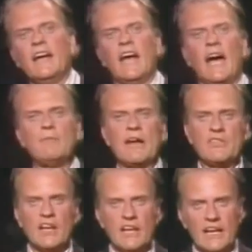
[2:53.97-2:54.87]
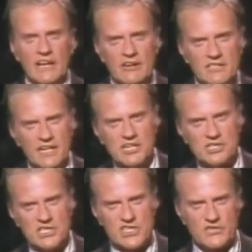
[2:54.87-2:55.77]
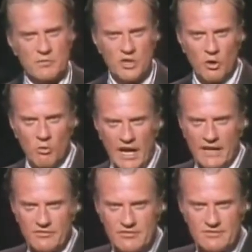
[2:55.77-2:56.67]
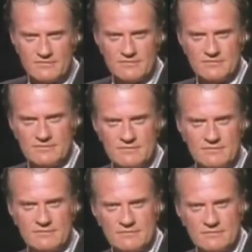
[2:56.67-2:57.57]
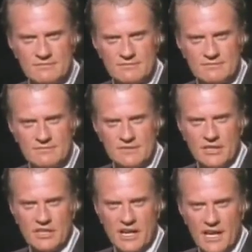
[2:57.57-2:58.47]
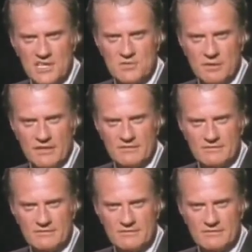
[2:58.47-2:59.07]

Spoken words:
How about the little irritations from your wife or your husband?